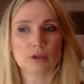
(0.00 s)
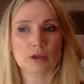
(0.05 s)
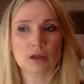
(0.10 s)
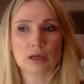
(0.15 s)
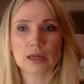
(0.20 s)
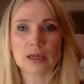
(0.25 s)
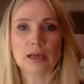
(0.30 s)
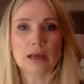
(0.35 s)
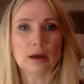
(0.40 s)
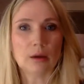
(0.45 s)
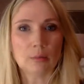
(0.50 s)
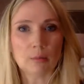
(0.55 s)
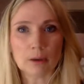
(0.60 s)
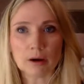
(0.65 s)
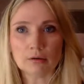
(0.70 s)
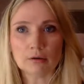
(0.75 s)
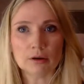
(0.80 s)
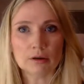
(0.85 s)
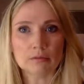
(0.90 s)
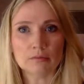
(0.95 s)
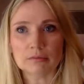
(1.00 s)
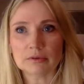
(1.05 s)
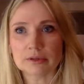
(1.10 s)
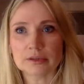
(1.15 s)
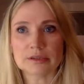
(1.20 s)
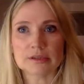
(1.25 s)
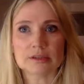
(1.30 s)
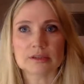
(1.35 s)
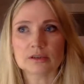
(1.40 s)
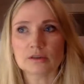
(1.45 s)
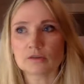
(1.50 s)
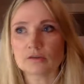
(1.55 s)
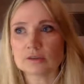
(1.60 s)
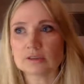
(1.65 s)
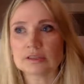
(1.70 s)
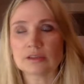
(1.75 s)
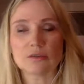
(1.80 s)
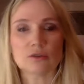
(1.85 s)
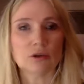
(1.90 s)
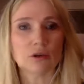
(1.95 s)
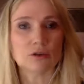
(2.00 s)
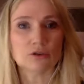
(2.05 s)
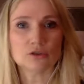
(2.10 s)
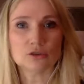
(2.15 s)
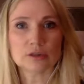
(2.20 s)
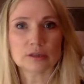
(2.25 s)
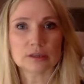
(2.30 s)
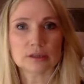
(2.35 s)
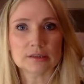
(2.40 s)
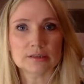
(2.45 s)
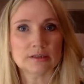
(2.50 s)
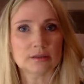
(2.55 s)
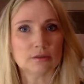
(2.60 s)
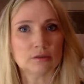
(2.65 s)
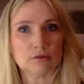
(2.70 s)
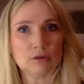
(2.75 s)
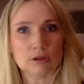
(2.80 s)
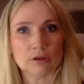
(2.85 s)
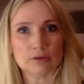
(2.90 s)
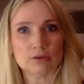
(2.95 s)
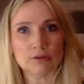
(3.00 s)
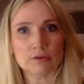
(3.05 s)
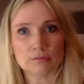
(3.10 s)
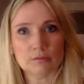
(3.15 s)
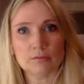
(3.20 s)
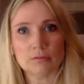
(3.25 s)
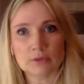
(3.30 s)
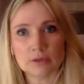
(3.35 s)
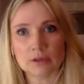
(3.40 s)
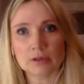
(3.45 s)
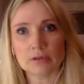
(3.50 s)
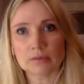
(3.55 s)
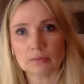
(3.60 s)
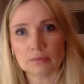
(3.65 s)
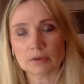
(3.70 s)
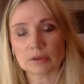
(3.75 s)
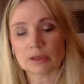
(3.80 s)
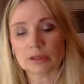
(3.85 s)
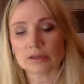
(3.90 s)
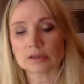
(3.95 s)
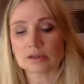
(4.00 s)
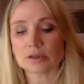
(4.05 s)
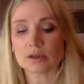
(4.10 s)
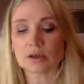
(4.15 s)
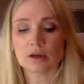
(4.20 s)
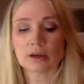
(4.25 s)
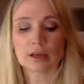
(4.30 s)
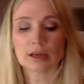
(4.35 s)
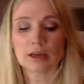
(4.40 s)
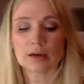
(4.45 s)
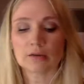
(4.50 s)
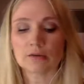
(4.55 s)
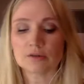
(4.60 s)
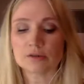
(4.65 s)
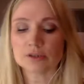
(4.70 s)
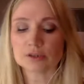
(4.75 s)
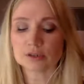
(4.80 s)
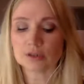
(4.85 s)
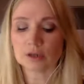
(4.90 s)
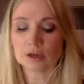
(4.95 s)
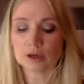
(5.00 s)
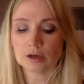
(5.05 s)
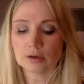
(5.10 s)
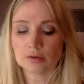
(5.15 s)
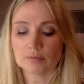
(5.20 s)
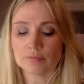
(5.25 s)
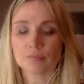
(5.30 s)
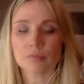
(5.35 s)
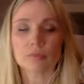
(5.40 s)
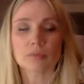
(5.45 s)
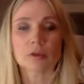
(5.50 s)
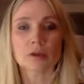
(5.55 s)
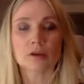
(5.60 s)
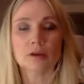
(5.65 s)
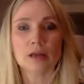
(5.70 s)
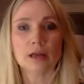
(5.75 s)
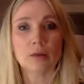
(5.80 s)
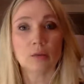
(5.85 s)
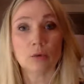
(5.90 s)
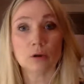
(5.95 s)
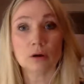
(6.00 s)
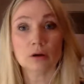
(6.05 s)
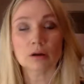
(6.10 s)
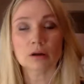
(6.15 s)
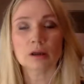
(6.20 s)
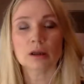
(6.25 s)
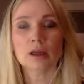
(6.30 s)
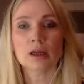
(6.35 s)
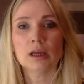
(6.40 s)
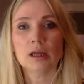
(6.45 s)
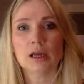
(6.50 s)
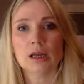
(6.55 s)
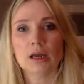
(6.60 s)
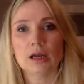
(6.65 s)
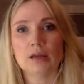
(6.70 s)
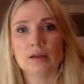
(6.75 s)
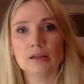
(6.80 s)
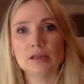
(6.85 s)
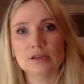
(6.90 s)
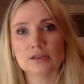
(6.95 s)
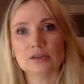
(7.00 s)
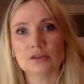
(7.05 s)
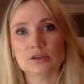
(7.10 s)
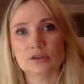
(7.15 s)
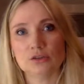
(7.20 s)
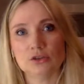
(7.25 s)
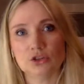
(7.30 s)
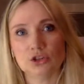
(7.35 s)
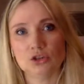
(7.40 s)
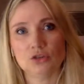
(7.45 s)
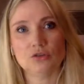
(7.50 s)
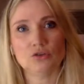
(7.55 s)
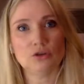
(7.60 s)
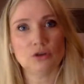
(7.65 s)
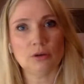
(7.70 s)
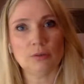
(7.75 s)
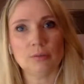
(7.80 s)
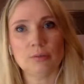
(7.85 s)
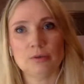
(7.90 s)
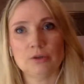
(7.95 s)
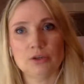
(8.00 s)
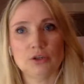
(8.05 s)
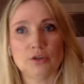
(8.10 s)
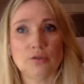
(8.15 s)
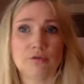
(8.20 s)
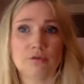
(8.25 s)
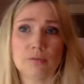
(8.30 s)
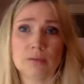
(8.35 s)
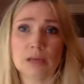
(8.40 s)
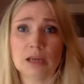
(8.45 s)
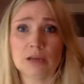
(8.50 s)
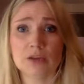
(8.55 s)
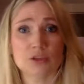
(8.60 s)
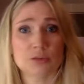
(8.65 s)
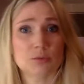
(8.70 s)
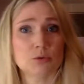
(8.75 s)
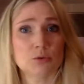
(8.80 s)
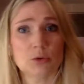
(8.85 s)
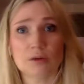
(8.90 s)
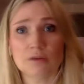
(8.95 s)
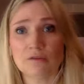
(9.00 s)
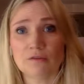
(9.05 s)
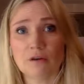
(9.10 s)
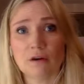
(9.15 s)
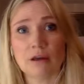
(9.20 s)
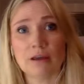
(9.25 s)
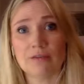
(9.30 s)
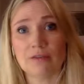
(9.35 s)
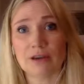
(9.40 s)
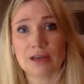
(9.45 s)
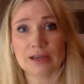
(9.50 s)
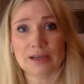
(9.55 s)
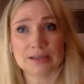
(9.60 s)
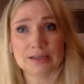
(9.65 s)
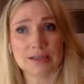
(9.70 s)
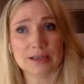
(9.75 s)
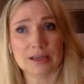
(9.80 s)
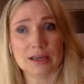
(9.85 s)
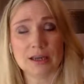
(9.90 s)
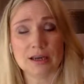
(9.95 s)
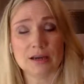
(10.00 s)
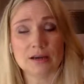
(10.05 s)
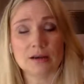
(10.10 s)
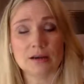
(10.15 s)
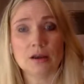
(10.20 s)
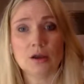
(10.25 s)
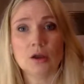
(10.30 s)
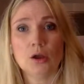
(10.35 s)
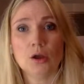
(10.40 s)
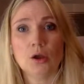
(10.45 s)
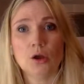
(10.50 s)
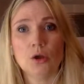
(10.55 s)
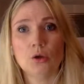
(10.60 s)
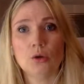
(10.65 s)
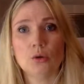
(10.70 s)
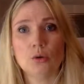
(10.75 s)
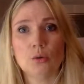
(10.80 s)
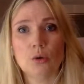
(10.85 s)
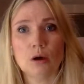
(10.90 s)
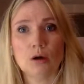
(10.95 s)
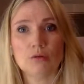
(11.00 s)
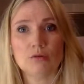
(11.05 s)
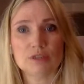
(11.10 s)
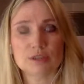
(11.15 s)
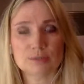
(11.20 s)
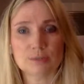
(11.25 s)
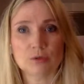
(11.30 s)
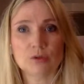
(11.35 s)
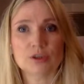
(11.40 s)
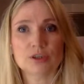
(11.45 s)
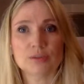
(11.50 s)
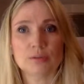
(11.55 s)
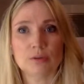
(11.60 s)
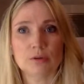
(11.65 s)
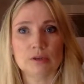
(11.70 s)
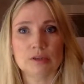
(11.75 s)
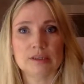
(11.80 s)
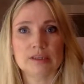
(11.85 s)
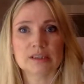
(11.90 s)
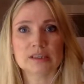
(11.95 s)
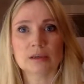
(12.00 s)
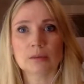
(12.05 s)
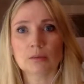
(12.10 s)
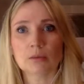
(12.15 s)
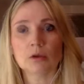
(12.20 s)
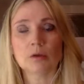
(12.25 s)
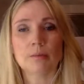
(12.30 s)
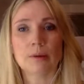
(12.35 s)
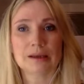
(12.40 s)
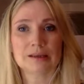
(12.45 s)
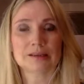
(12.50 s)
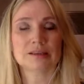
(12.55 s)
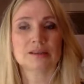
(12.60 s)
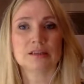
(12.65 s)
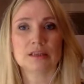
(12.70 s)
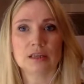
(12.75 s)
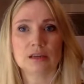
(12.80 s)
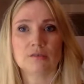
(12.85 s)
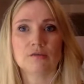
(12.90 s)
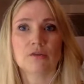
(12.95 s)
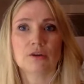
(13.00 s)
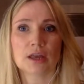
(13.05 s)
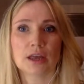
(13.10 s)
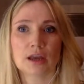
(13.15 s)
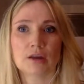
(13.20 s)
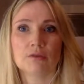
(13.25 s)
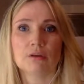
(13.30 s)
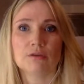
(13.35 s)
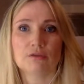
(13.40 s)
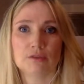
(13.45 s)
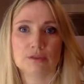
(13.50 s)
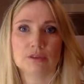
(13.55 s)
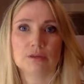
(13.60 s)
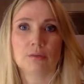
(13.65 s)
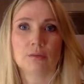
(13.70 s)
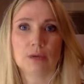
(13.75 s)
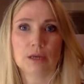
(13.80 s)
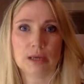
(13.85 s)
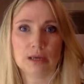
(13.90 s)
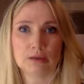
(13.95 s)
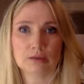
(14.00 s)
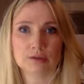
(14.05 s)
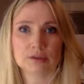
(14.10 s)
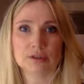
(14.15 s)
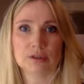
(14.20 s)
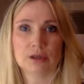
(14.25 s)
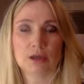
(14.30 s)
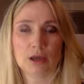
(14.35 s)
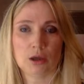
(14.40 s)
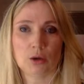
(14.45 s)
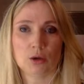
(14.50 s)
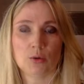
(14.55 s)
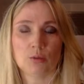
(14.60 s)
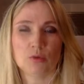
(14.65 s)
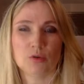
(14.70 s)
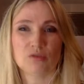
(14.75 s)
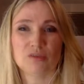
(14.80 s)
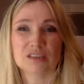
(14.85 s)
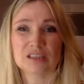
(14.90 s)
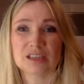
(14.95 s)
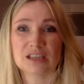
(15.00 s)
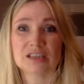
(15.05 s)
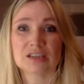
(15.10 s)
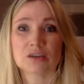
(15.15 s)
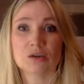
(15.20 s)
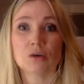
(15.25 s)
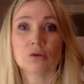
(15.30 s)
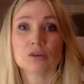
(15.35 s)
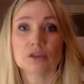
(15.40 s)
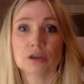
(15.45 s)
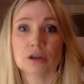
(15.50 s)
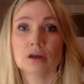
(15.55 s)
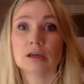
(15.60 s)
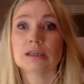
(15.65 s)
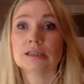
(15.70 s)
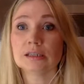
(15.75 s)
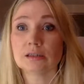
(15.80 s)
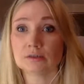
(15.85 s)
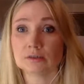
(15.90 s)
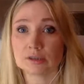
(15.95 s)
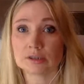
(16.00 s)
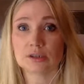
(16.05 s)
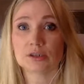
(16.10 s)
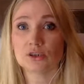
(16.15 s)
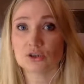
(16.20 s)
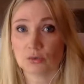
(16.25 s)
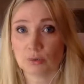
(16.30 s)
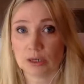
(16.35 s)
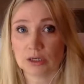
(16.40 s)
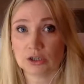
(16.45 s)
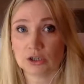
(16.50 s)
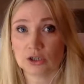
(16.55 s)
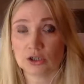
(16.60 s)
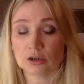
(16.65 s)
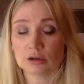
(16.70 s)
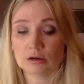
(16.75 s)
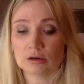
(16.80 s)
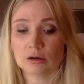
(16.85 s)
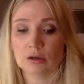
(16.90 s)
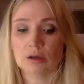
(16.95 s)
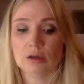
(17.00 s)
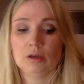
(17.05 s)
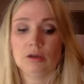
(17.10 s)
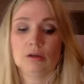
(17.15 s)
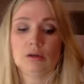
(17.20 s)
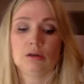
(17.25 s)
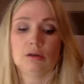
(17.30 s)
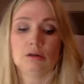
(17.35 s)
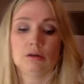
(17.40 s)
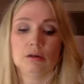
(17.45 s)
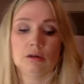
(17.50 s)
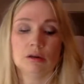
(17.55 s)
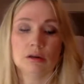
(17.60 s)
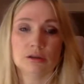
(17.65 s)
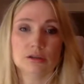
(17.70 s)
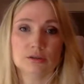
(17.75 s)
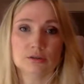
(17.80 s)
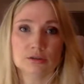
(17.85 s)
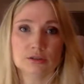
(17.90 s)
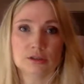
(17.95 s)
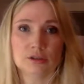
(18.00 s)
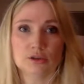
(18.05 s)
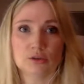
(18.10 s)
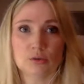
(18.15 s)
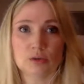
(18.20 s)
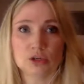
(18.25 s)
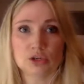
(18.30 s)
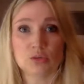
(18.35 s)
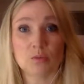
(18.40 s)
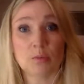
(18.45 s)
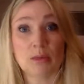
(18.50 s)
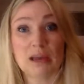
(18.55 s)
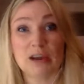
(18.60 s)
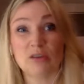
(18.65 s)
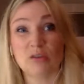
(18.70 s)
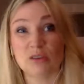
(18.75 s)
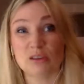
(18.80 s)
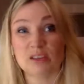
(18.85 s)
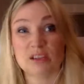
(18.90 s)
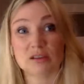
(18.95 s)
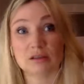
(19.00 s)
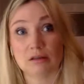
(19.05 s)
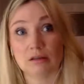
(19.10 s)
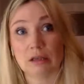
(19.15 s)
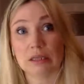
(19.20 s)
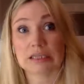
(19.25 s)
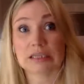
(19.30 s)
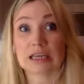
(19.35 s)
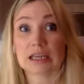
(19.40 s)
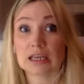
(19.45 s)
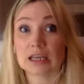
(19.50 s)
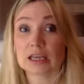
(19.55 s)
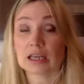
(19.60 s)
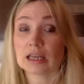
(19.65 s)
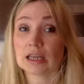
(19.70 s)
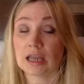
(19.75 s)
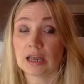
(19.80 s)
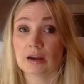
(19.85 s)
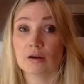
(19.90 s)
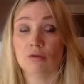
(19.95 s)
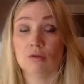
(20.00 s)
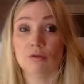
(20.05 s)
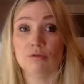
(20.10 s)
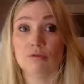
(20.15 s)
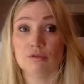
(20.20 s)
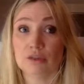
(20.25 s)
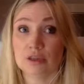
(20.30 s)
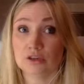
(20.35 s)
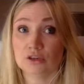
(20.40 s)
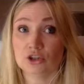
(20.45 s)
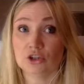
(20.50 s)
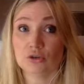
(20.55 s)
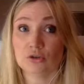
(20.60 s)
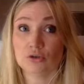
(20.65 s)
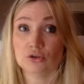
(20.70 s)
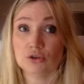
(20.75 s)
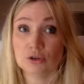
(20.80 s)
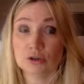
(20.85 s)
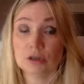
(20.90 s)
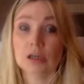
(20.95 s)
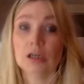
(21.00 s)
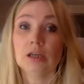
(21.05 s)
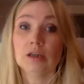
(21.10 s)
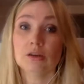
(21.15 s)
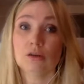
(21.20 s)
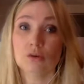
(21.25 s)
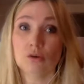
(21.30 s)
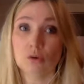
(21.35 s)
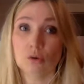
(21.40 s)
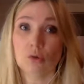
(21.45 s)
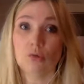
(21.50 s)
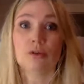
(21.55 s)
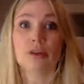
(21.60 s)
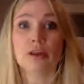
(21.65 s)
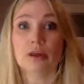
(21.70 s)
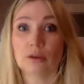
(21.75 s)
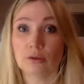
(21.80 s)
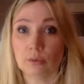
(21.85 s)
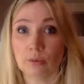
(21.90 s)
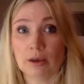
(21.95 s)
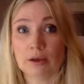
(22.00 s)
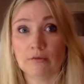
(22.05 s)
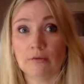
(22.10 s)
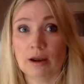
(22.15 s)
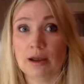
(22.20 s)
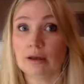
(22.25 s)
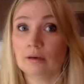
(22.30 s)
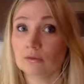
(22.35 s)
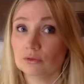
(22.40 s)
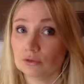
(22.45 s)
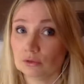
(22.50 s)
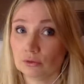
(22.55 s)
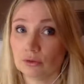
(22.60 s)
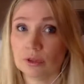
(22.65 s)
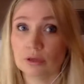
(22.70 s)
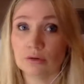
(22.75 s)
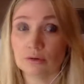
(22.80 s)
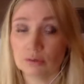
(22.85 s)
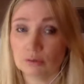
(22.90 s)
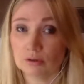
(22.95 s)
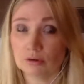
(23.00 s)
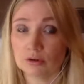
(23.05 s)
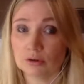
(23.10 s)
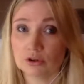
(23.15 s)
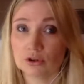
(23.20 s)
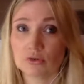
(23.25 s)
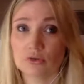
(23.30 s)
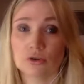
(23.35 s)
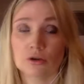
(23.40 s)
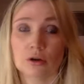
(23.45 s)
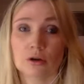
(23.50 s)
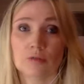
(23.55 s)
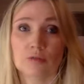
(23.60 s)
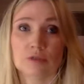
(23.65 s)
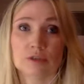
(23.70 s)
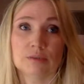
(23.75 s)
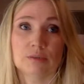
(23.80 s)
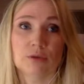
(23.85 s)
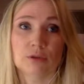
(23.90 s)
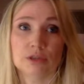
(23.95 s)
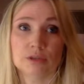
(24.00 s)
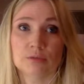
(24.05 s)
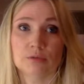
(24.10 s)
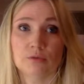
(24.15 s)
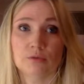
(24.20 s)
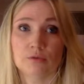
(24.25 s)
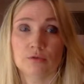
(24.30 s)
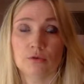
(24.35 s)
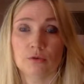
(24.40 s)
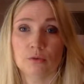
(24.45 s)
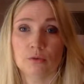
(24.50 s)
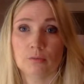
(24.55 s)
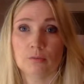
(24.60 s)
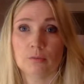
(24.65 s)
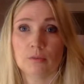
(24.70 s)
in our borough, there's over 700 kids that are under the Kingston Young Carers network, and these are children up until from the ages between 5 and 18 who are responsible in some capacity for caring for somebody else in their home. And obviously that's not an ideal situation. In an ideal situation, parents take care of their children, not the other way around, or then children aren't responsible for